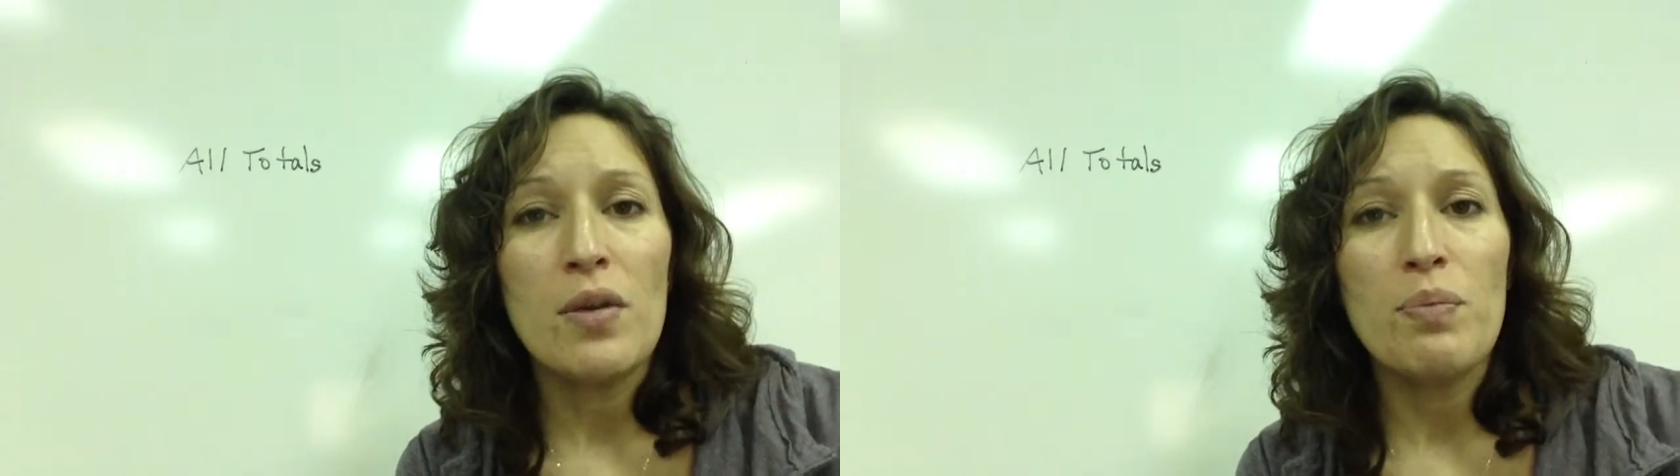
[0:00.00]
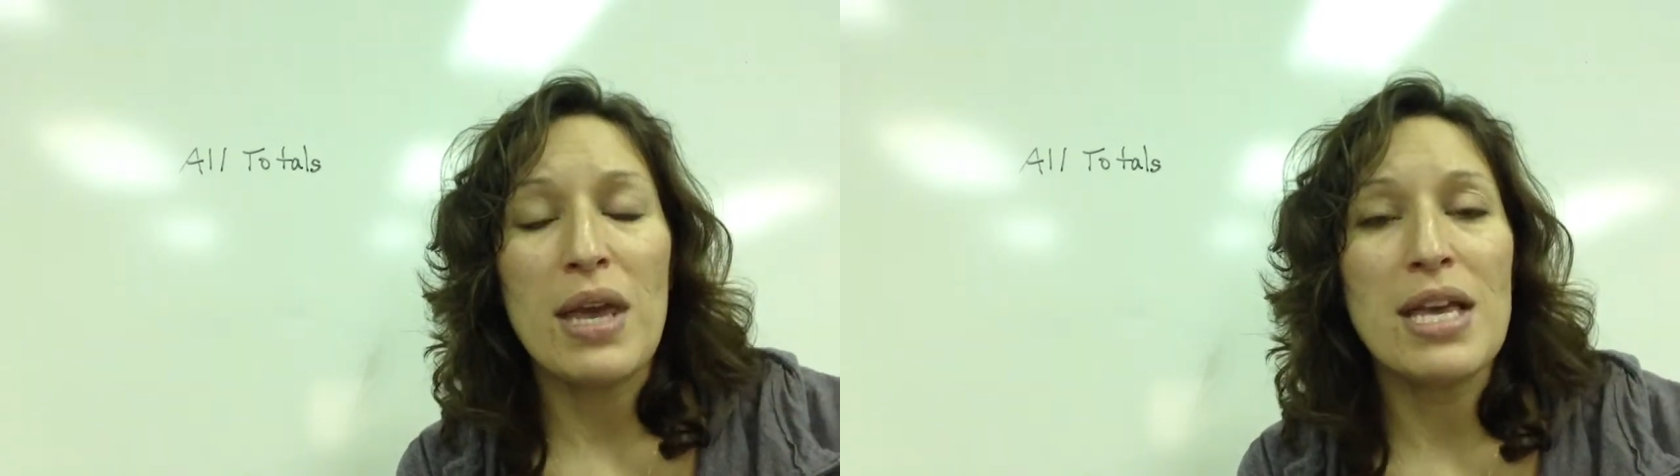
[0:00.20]

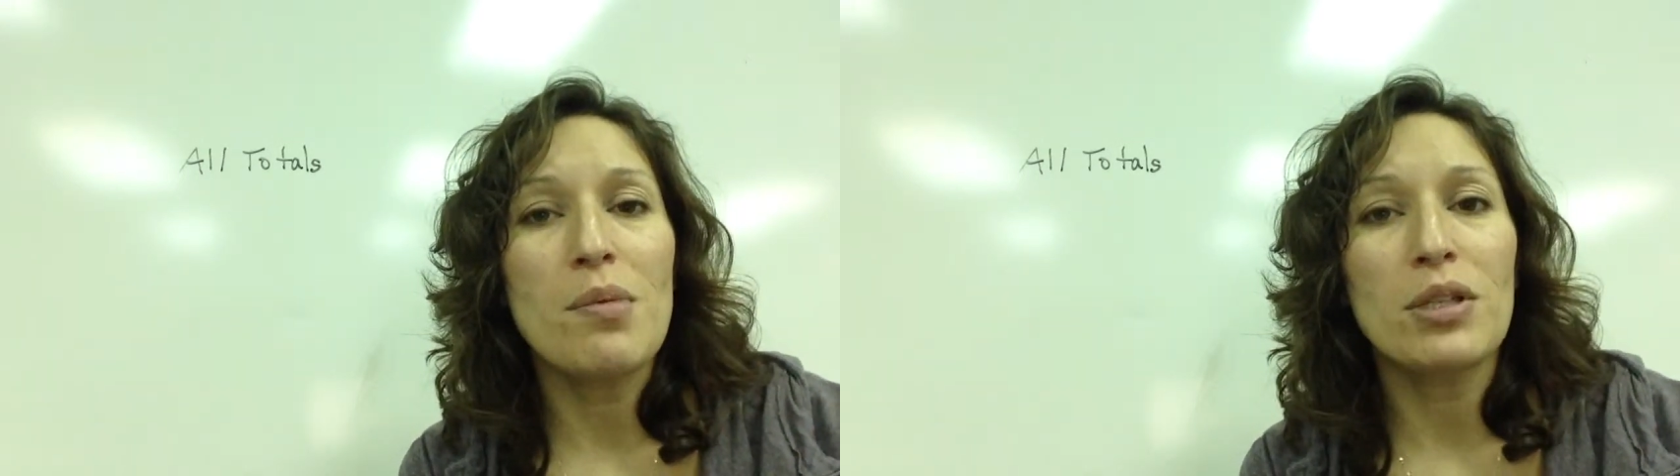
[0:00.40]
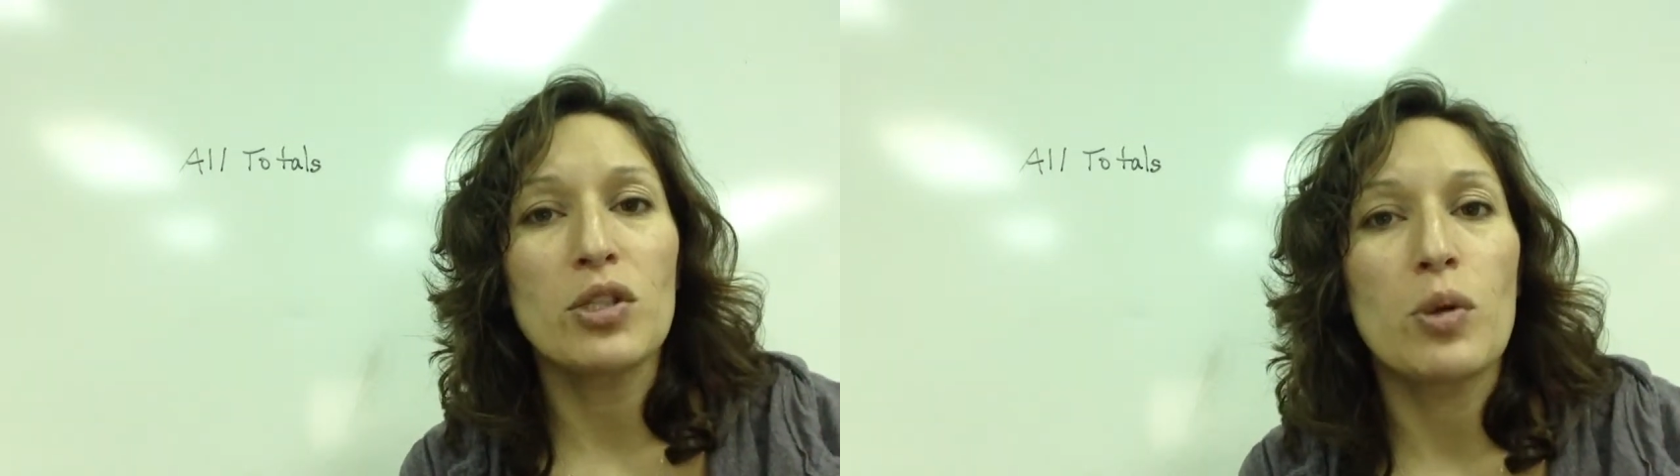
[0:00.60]
Being
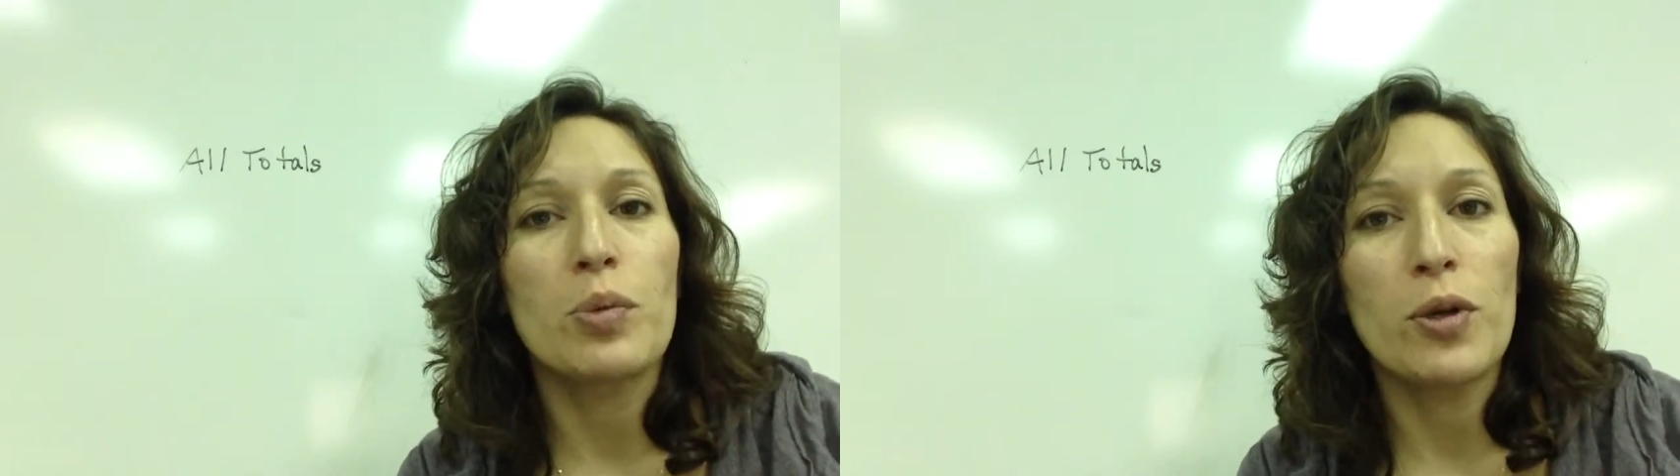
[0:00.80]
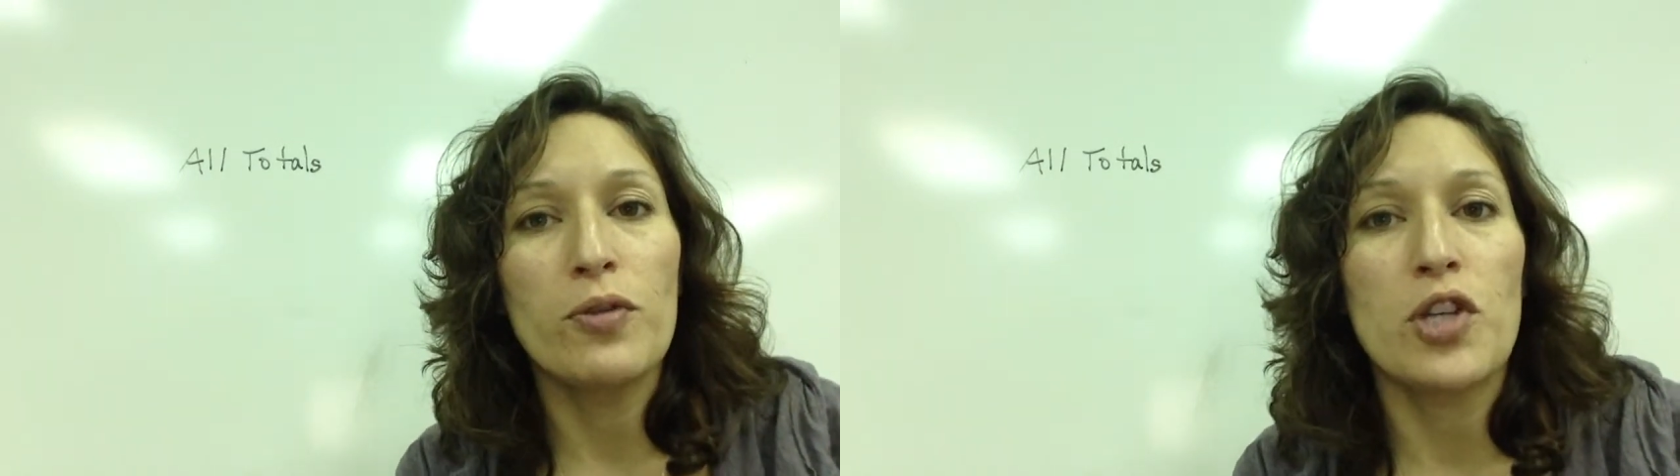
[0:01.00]
able to do a
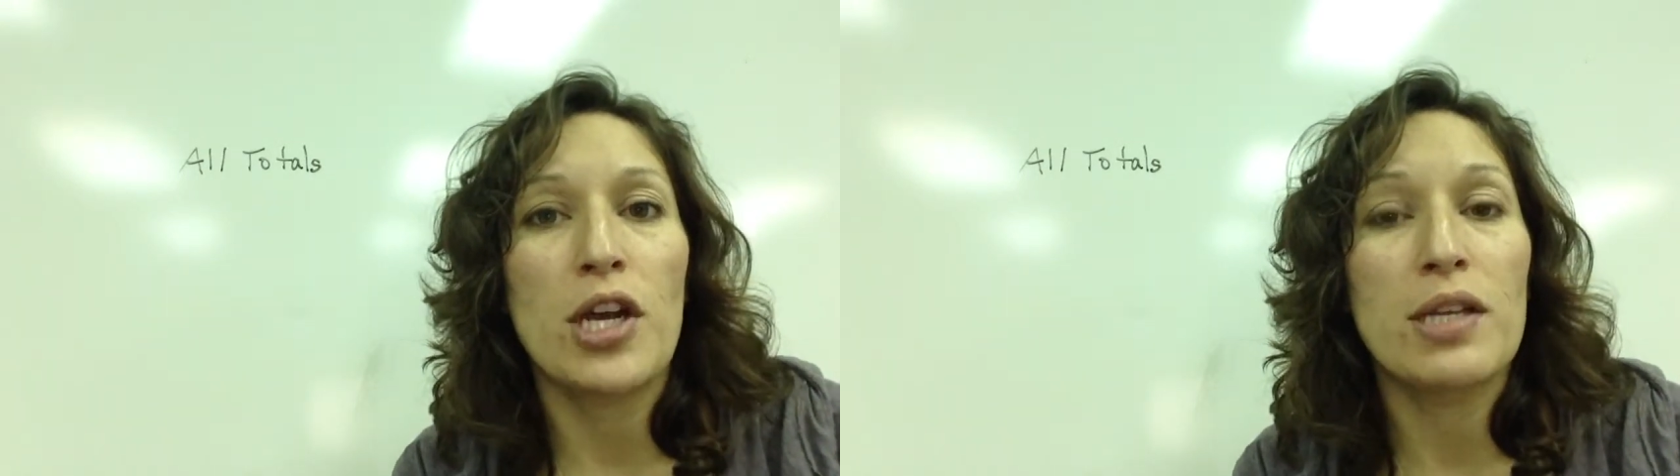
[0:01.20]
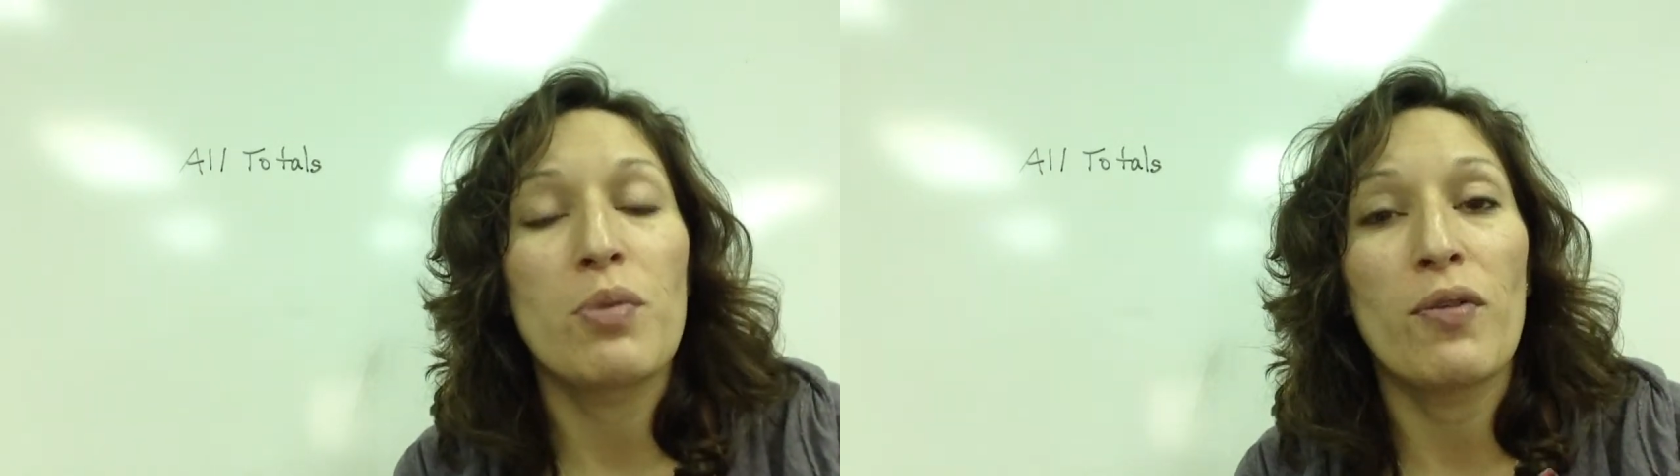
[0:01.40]
proof
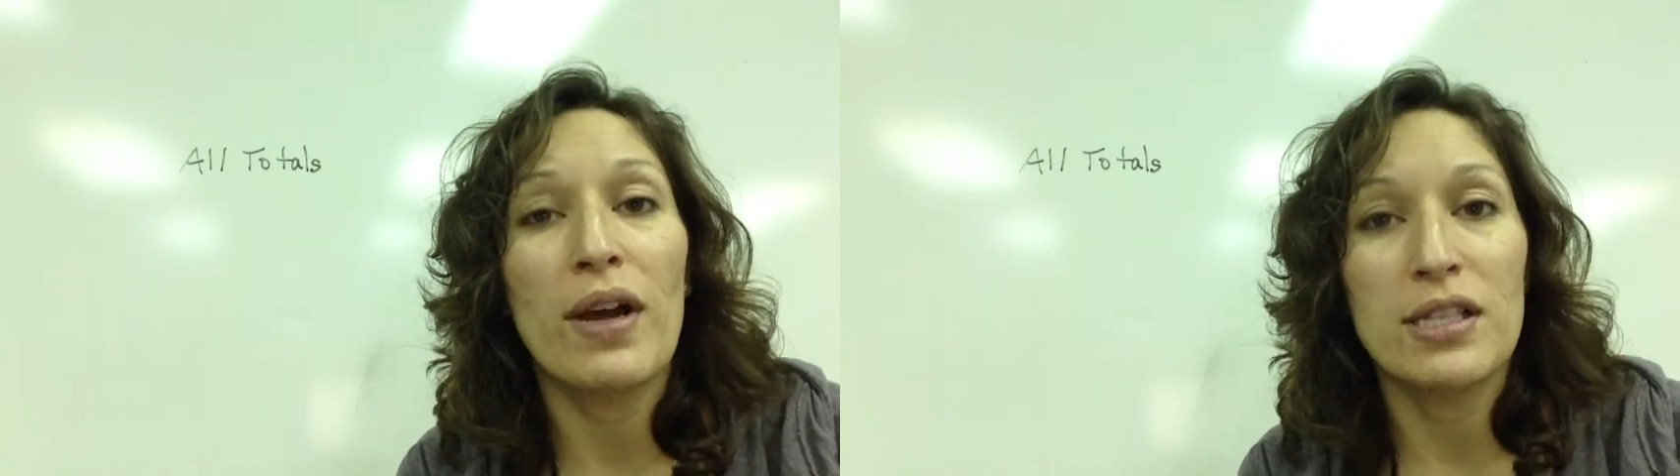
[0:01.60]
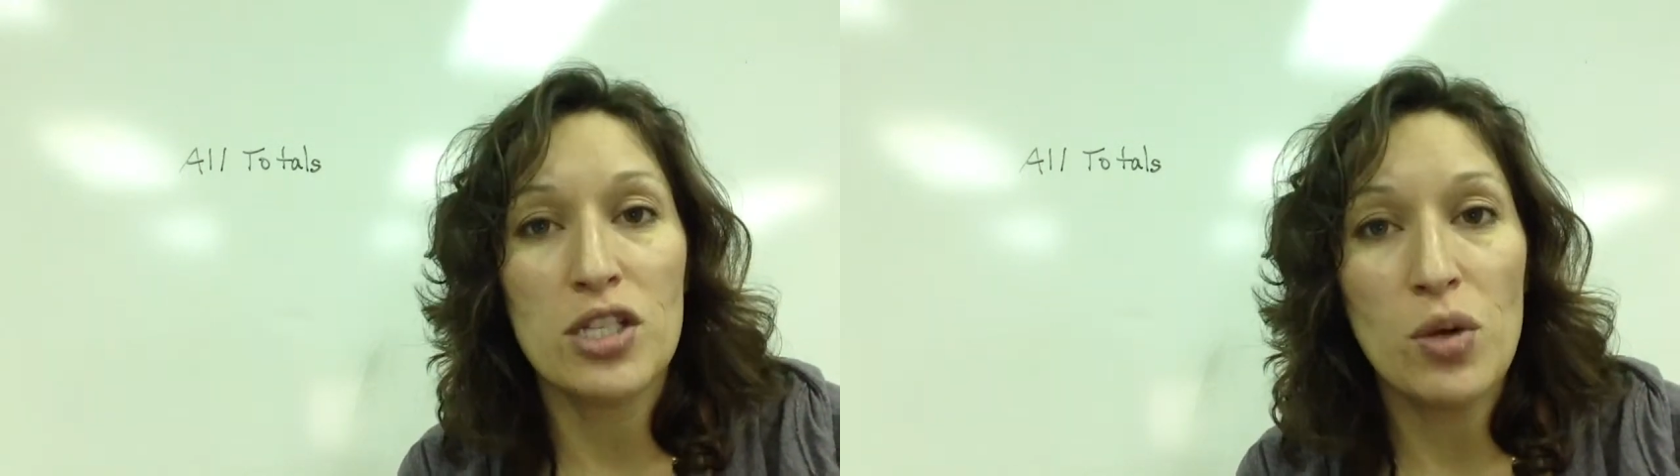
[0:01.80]
drawing provides